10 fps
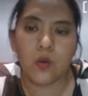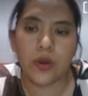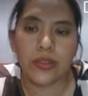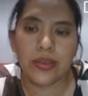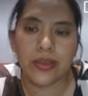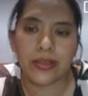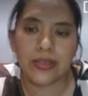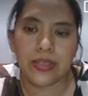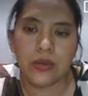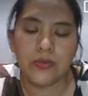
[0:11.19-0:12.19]
When the
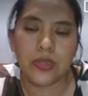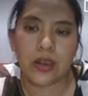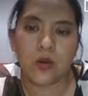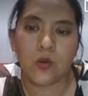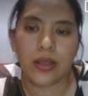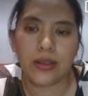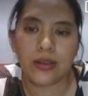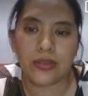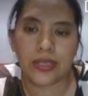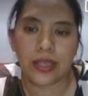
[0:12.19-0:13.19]
adjectives are
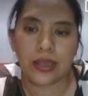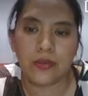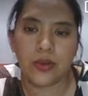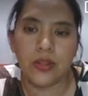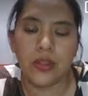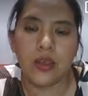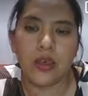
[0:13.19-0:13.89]
one syllable,